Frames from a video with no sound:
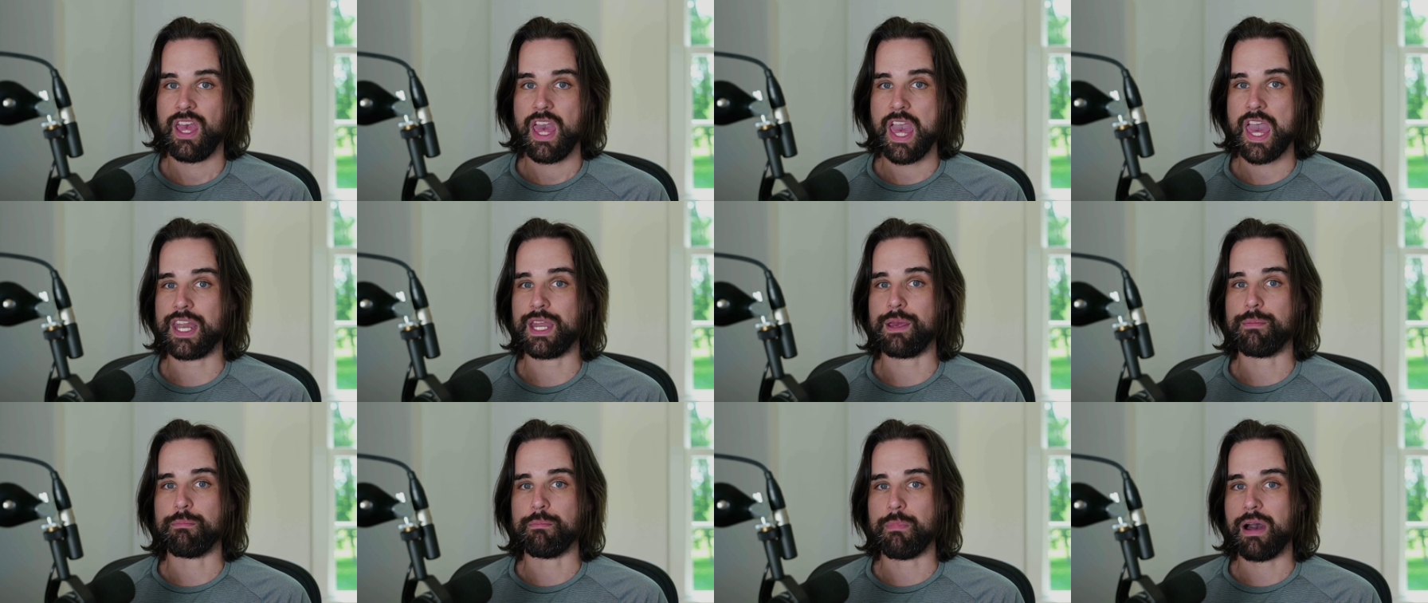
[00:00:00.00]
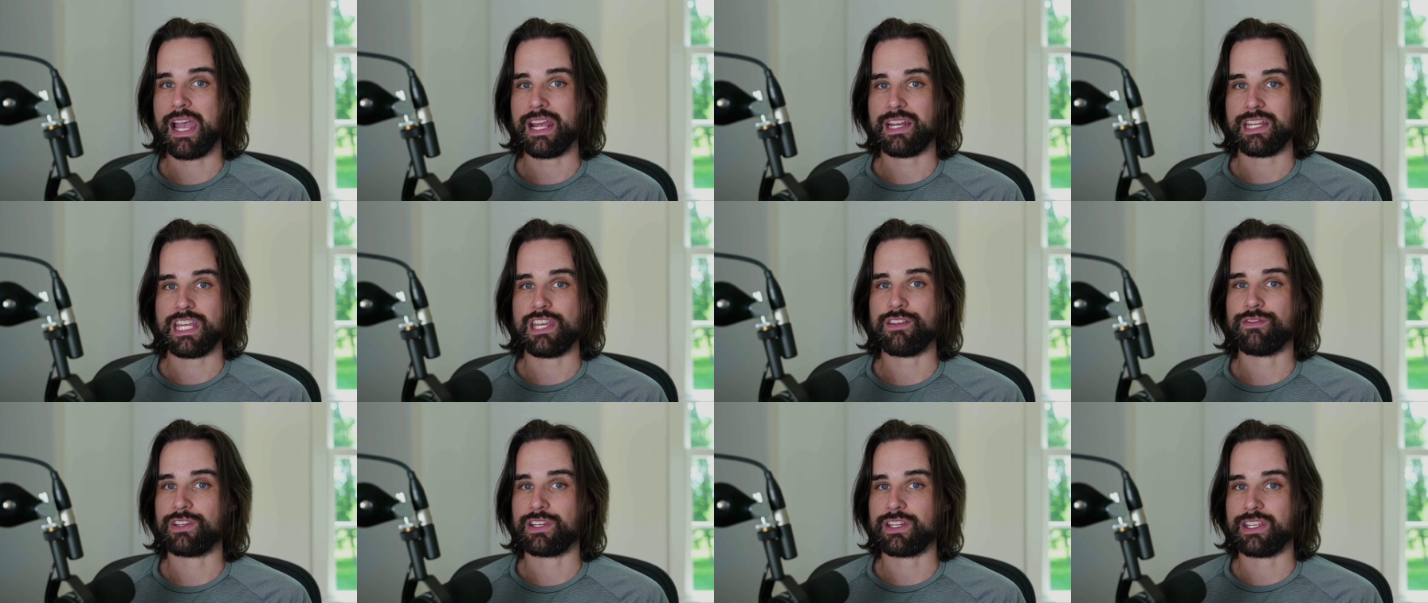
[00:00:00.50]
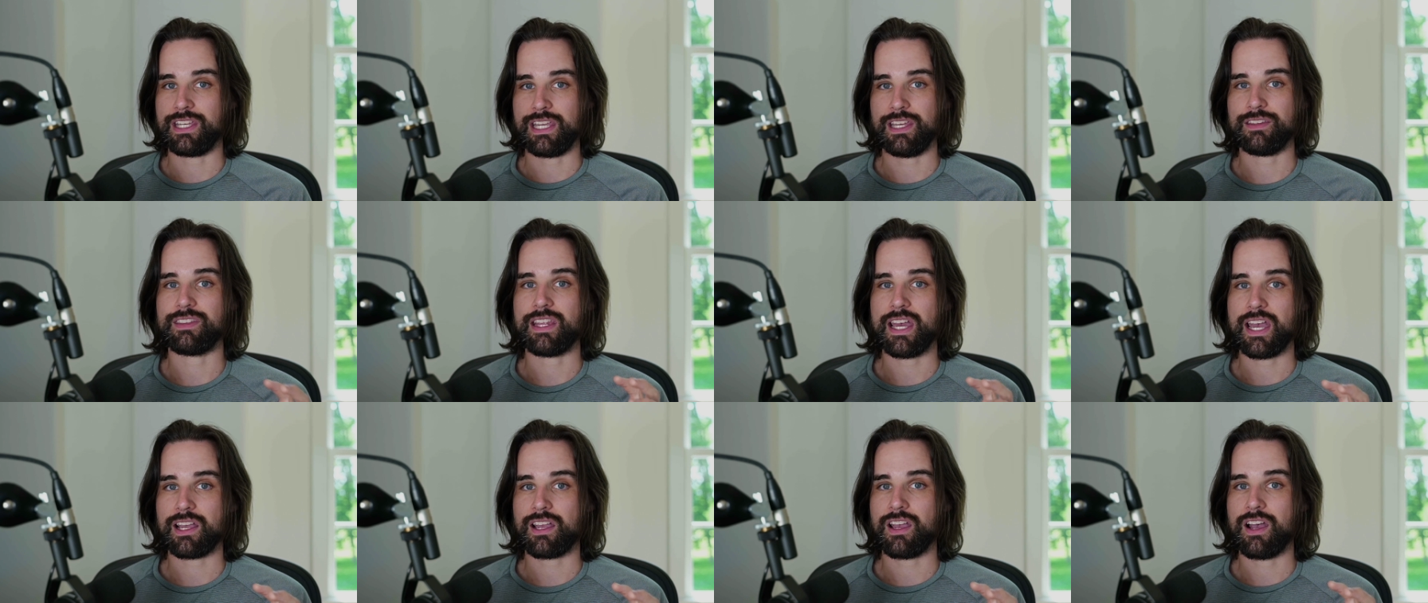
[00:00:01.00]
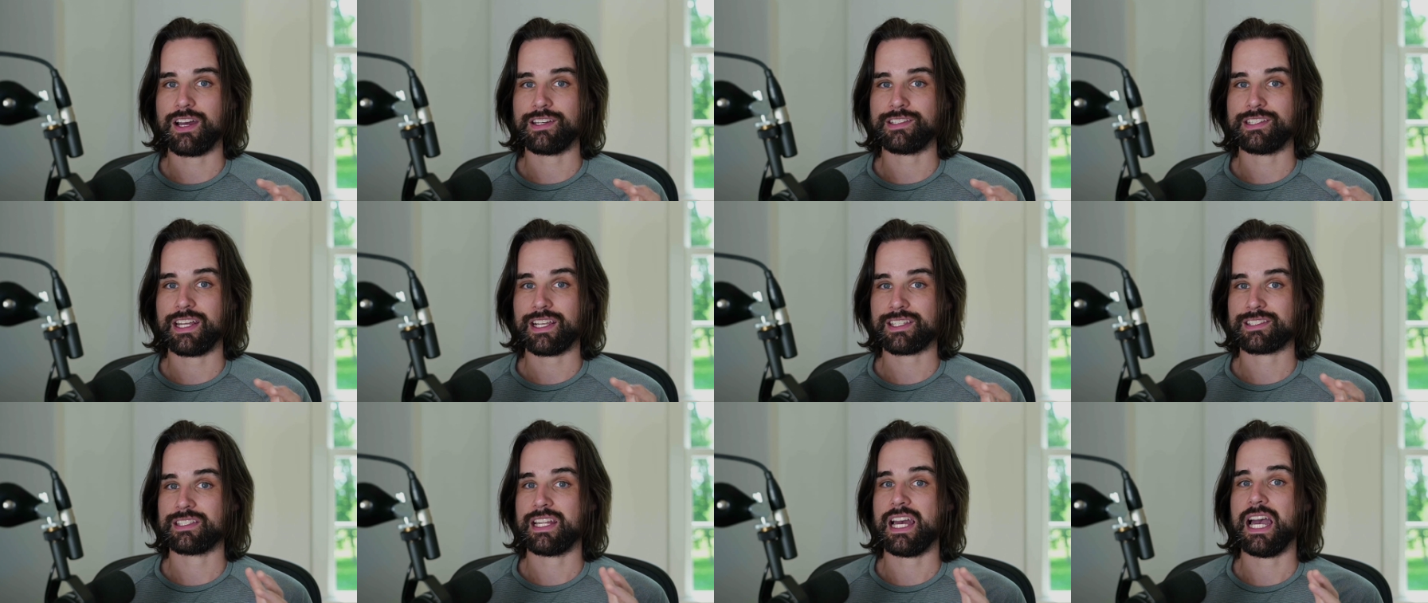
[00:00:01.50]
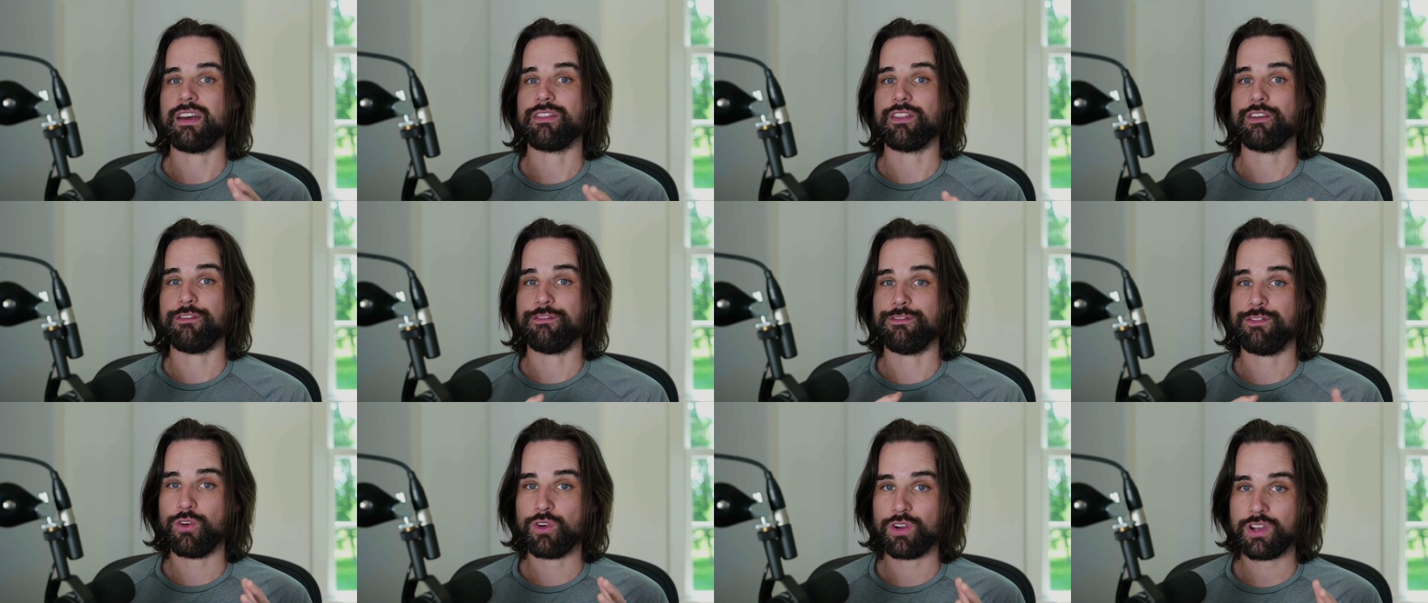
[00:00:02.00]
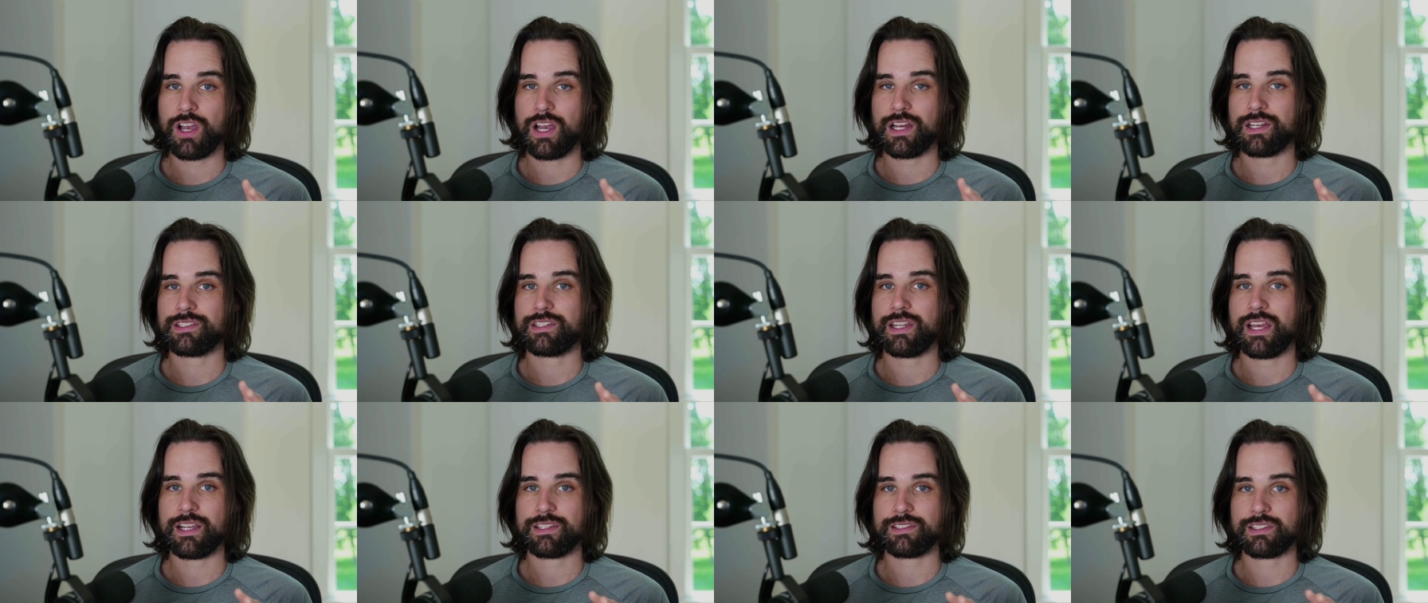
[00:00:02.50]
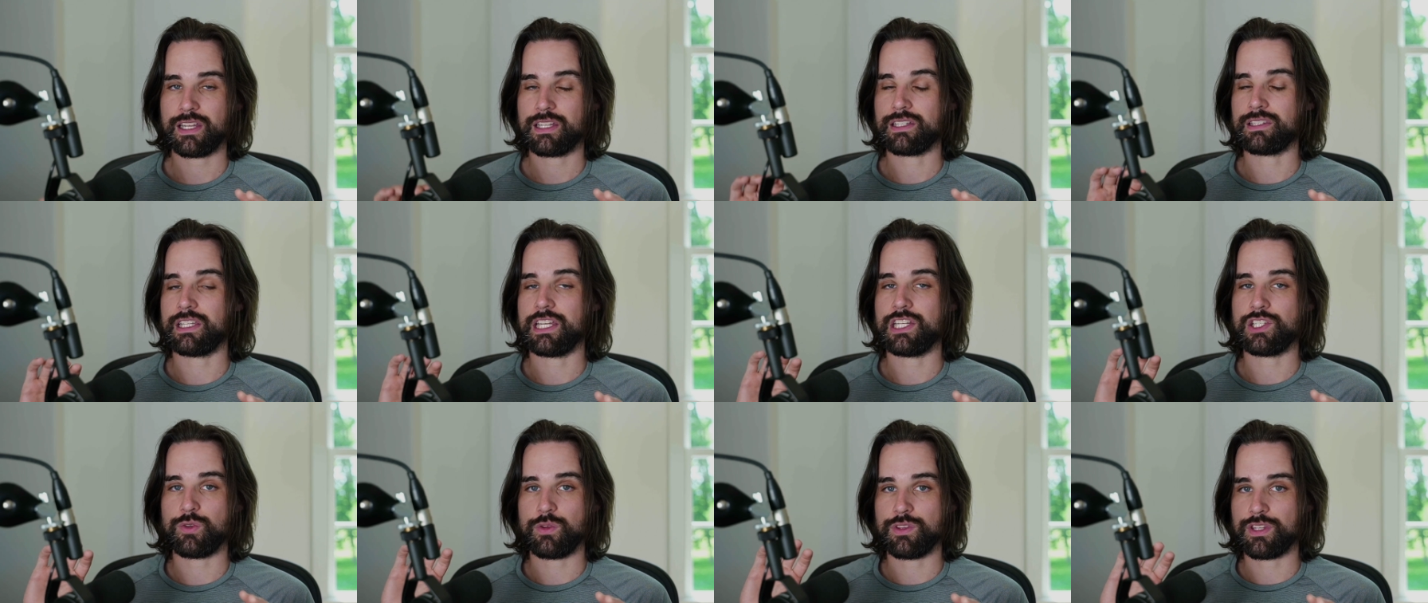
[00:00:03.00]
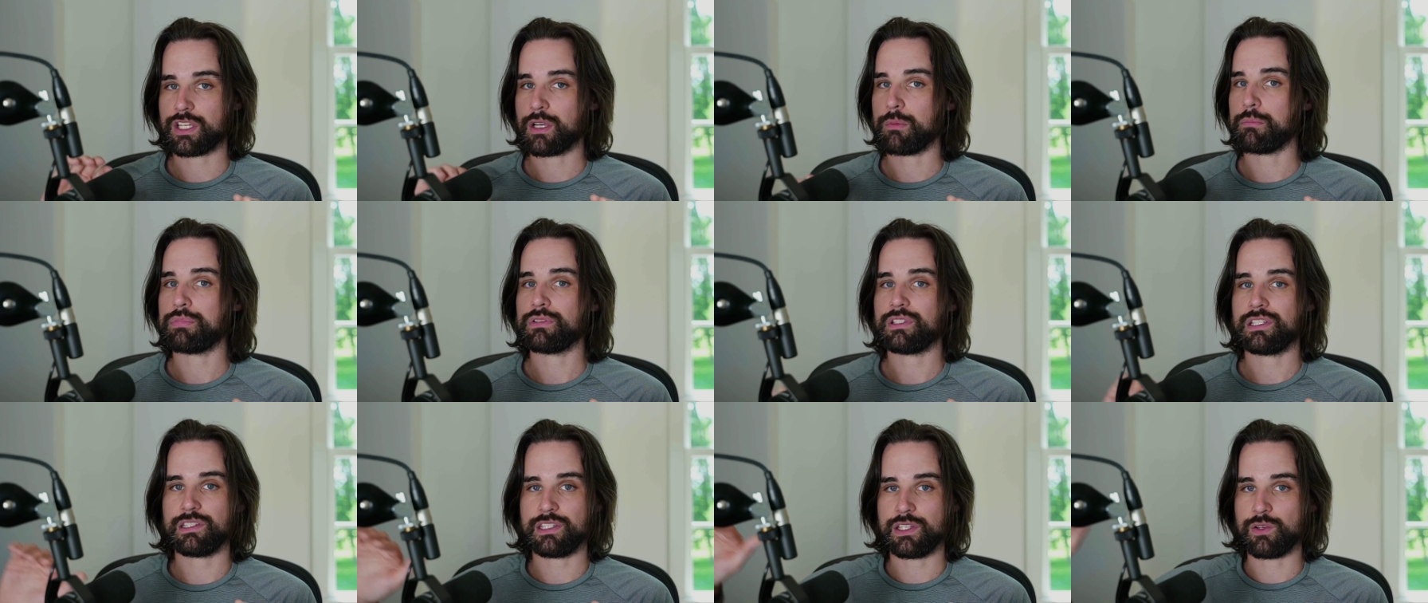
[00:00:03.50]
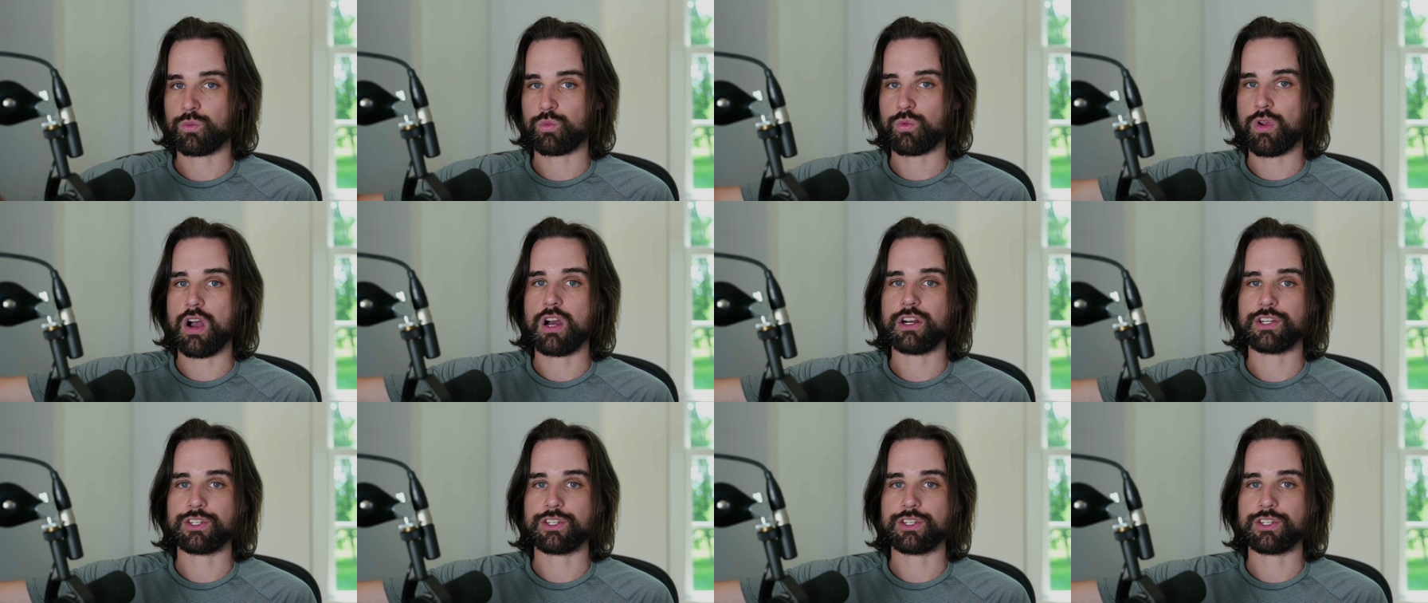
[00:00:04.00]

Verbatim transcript: And it might even get that context and not have the full context and lead you in the completely wrong